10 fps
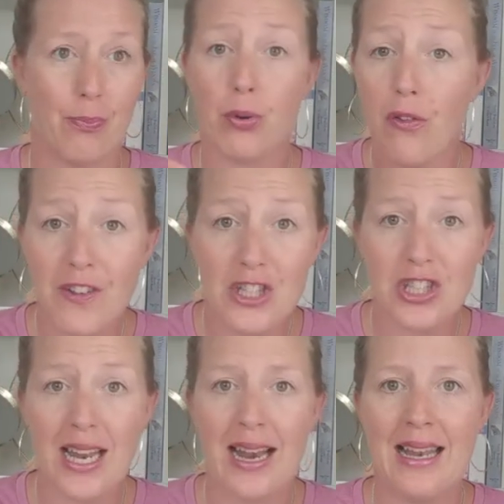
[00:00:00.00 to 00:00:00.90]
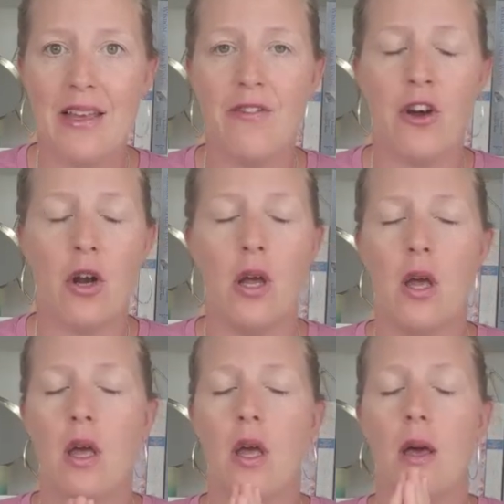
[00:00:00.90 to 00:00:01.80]
professional level.
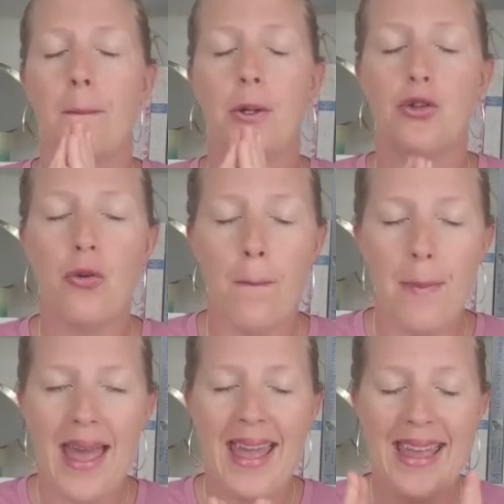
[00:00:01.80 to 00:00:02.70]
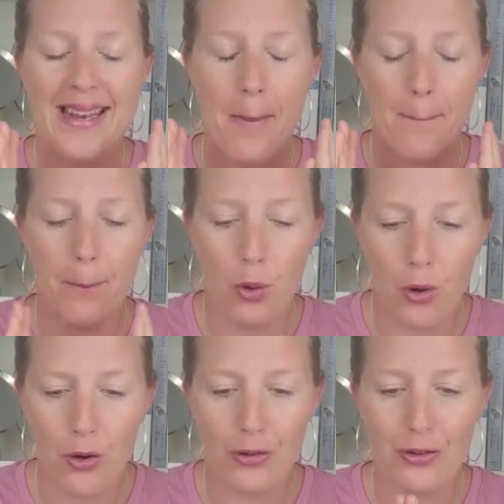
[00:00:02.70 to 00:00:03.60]
But the main
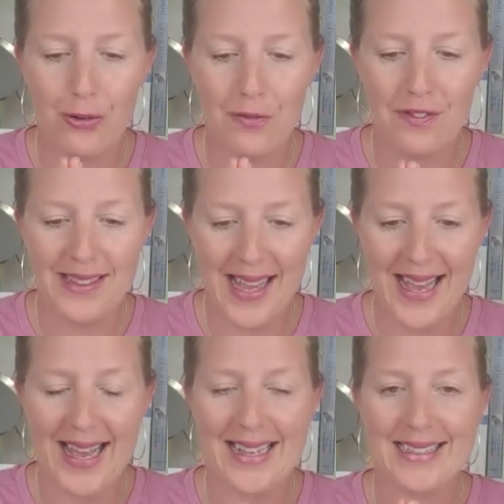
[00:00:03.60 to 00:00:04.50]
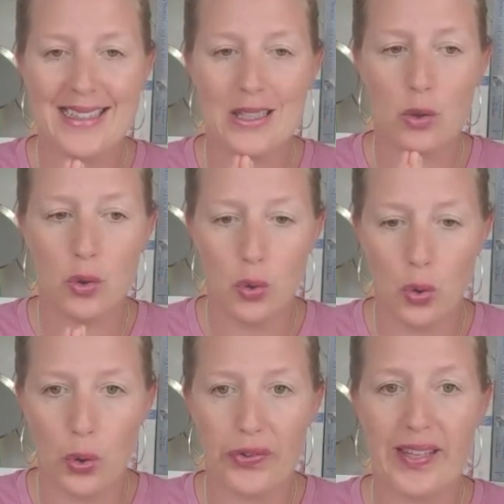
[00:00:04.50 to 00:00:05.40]
point of this
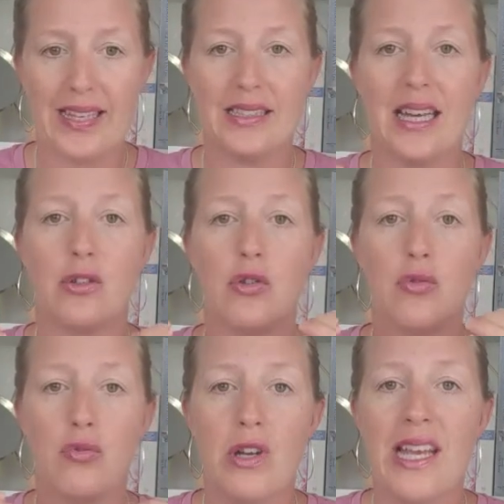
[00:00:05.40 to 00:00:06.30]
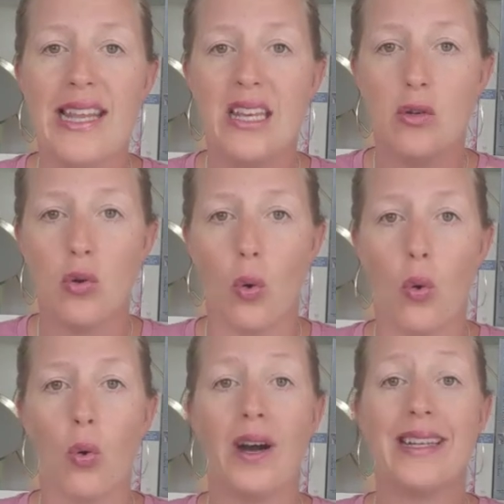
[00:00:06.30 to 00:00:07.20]
course is that you really
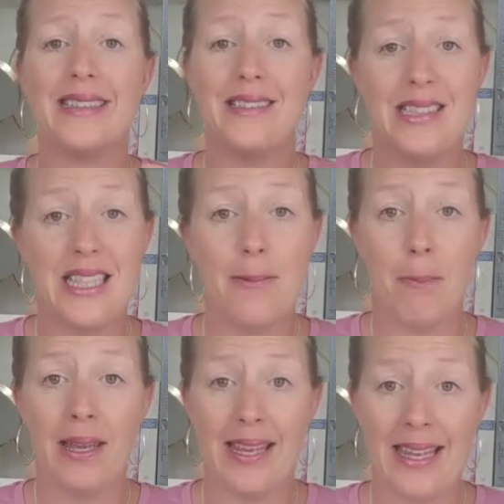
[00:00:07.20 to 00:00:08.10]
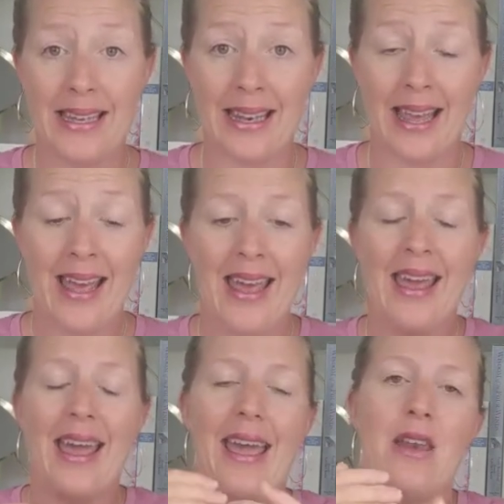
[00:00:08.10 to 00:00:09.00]
go deep in.
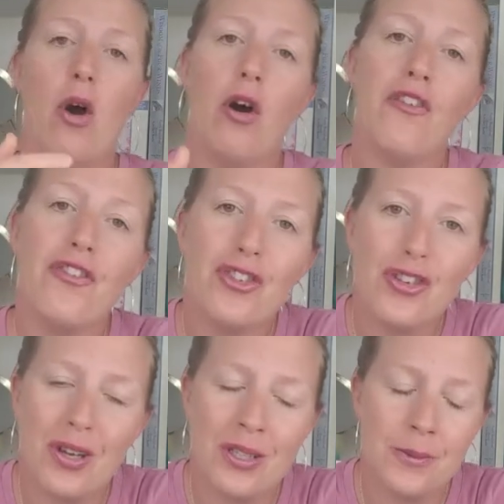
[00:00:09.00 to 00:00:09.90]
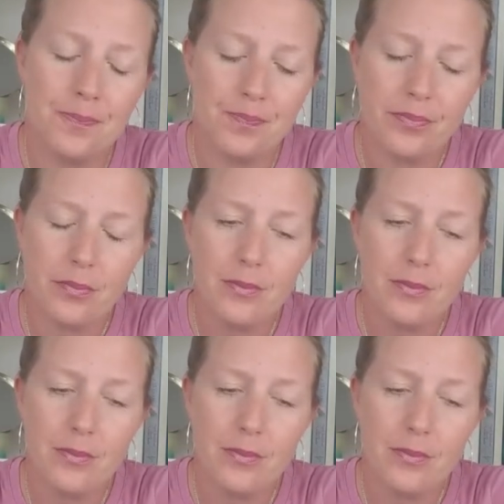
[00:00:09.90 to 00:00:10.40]
And often